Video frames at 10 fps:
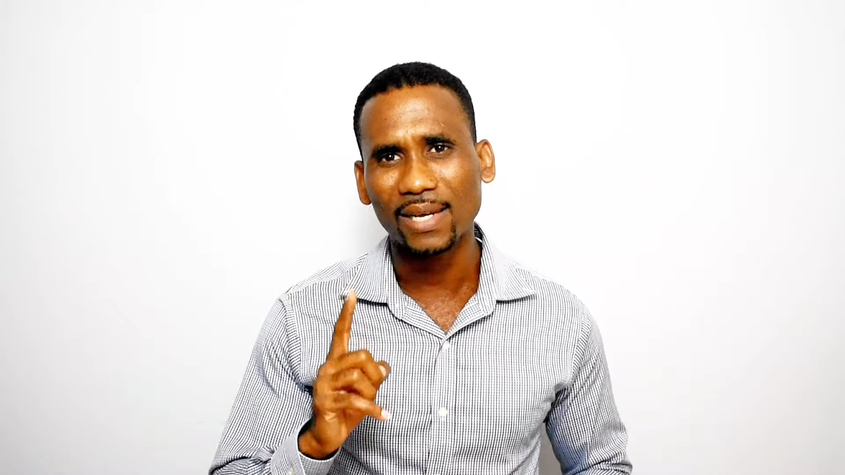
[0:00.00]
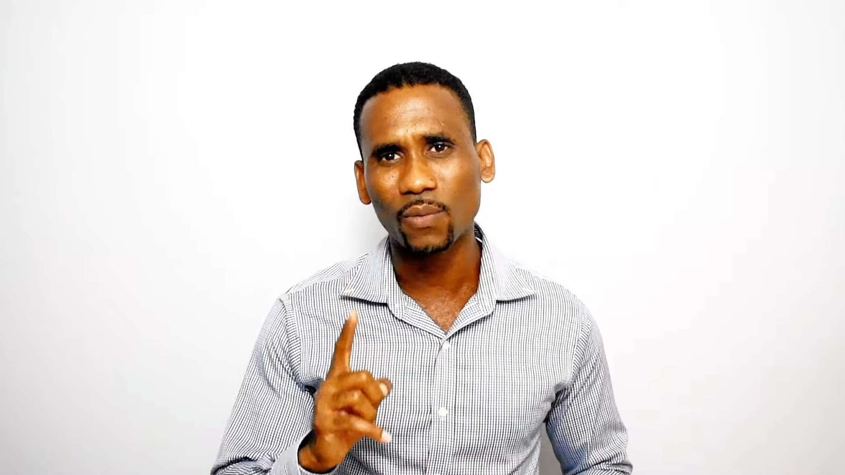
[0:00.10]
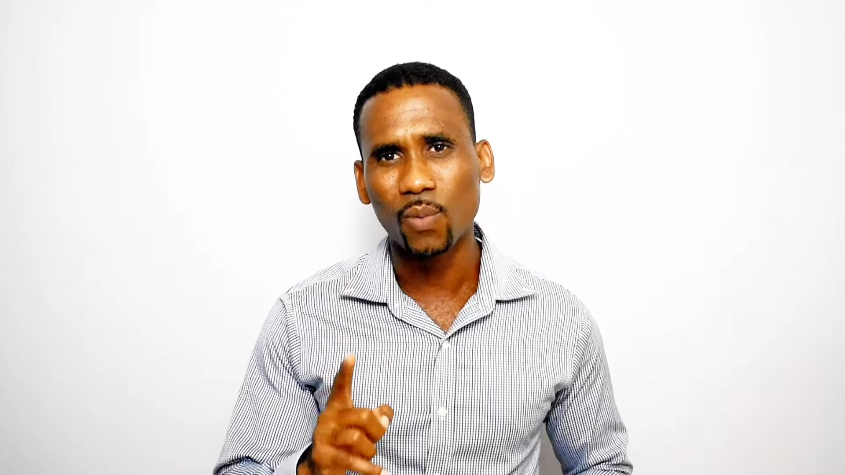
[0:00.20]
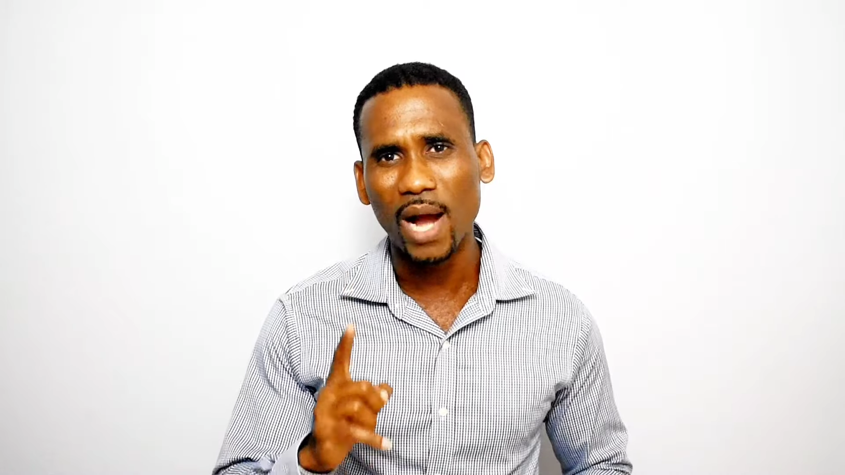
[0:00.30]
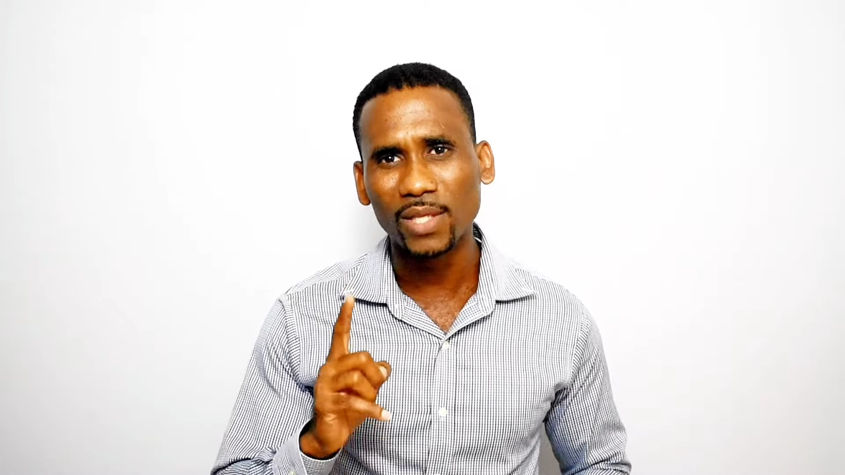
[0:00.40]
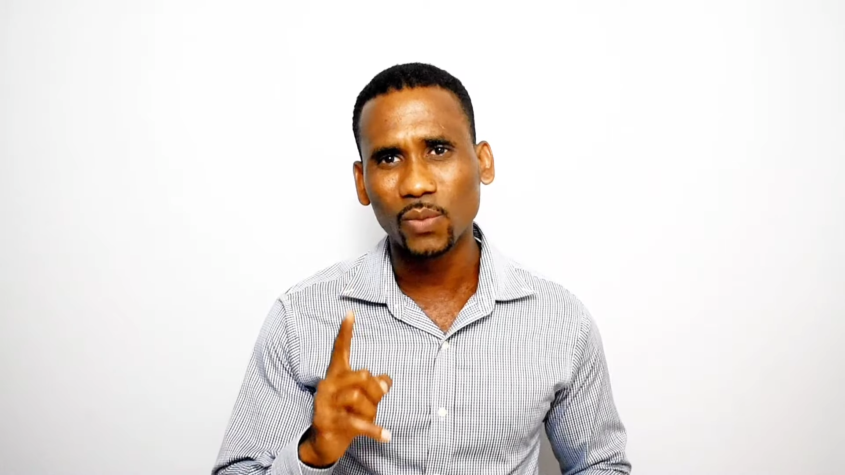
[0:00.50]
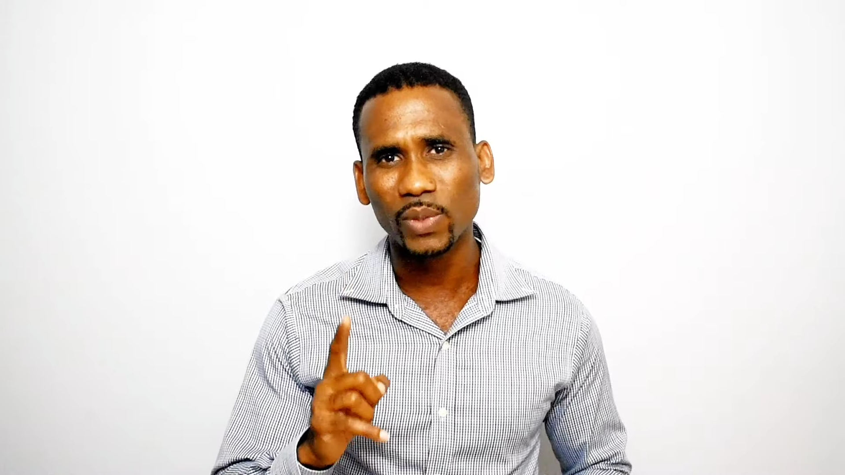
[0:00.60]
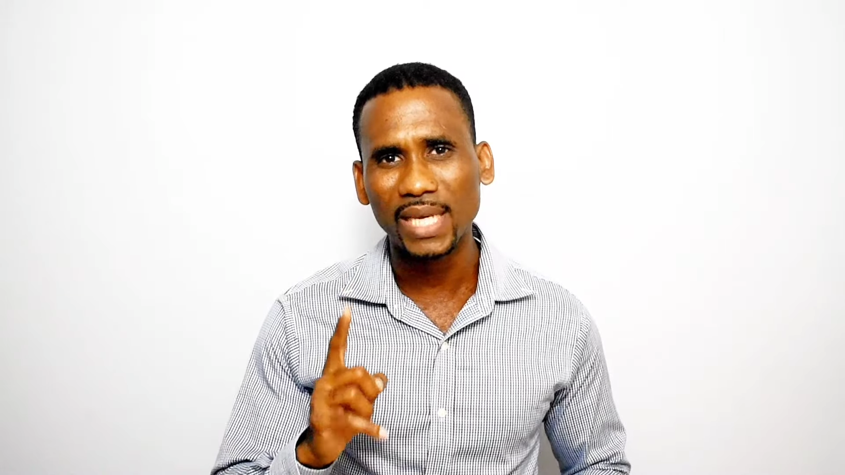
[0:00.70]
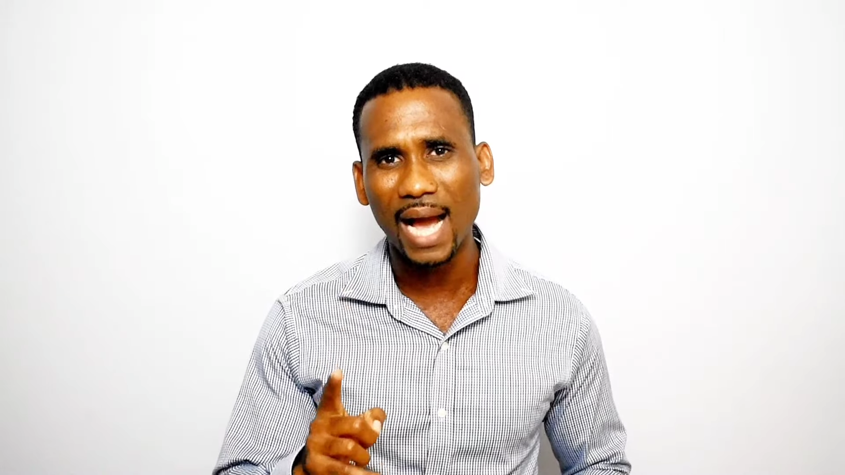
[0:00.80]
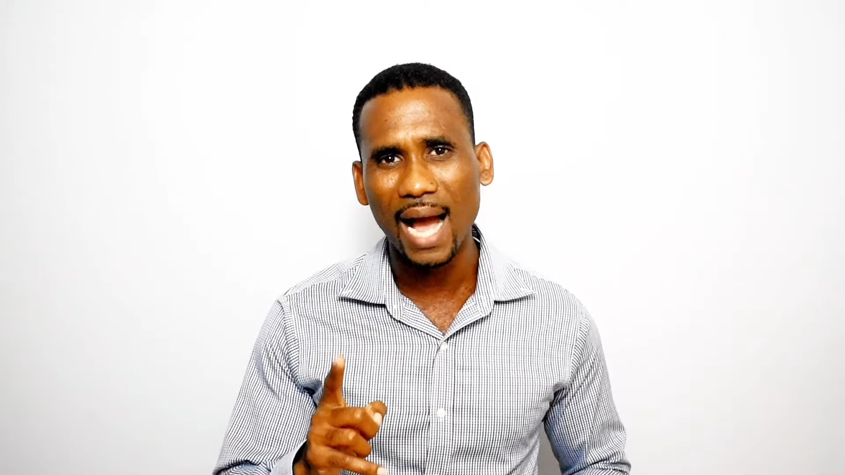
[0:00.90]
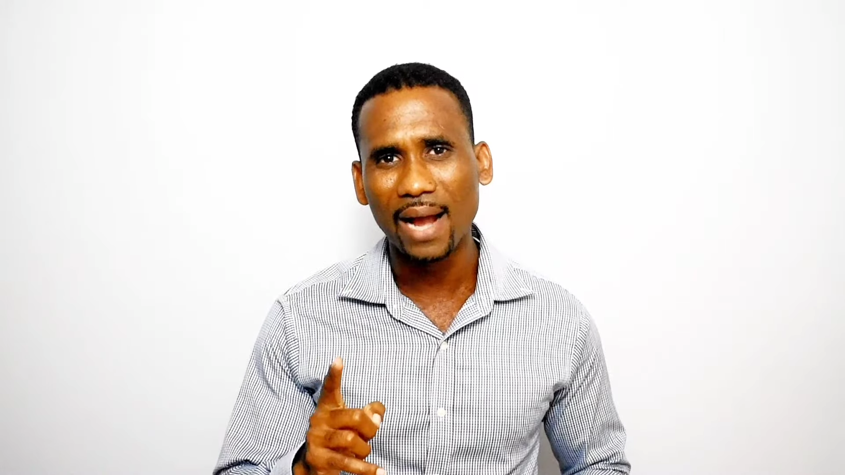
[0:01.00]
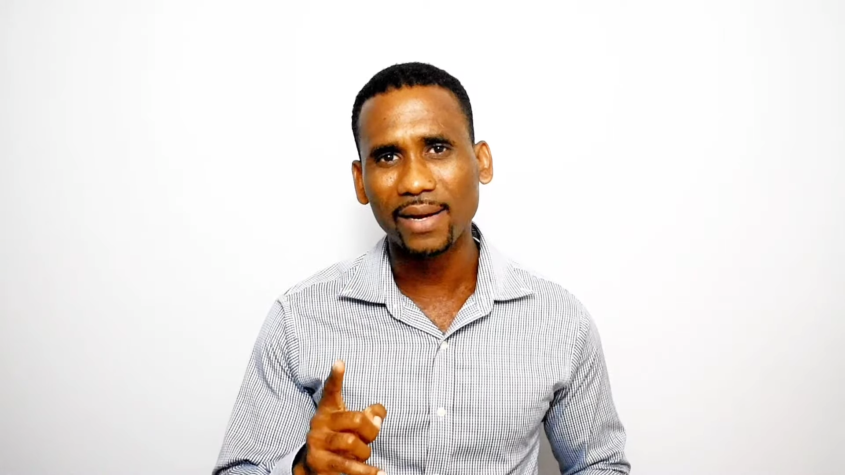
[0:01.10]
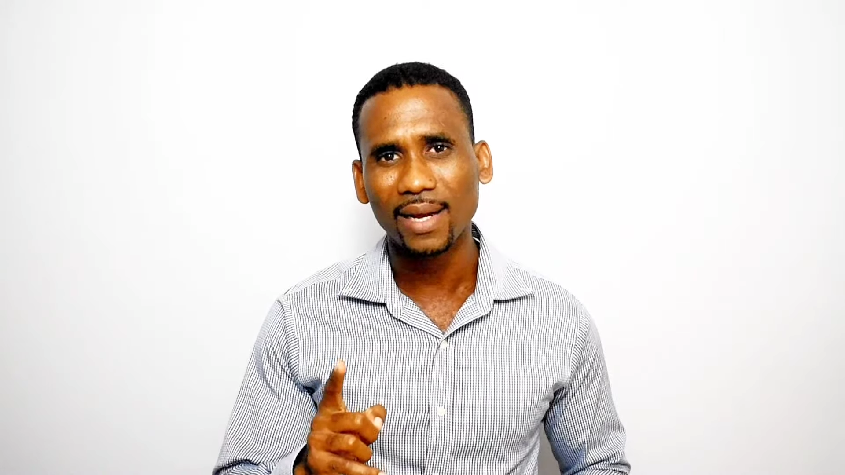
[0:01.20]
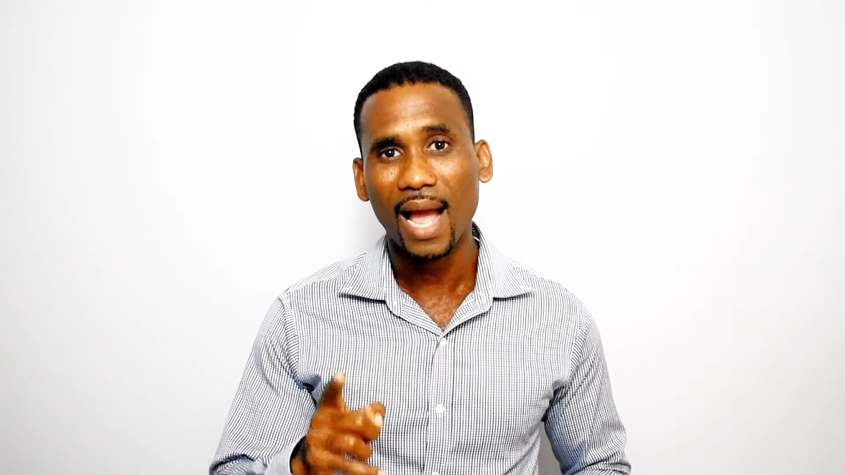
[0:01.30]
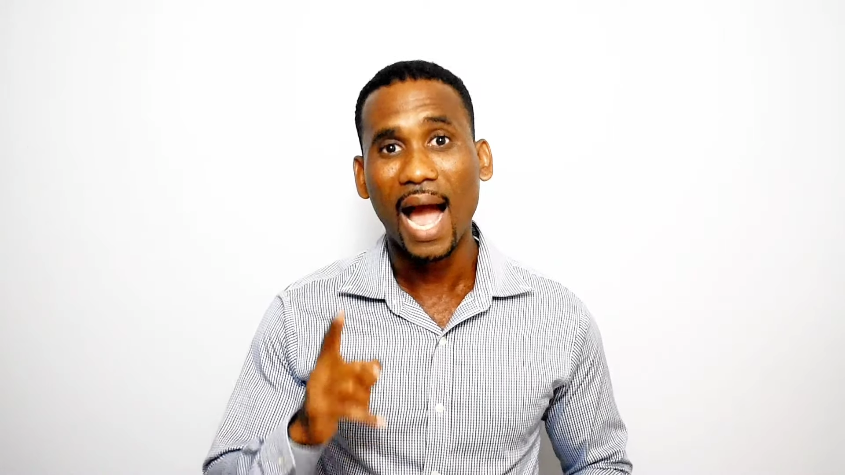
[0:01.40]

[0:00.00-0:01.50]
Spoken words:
what we are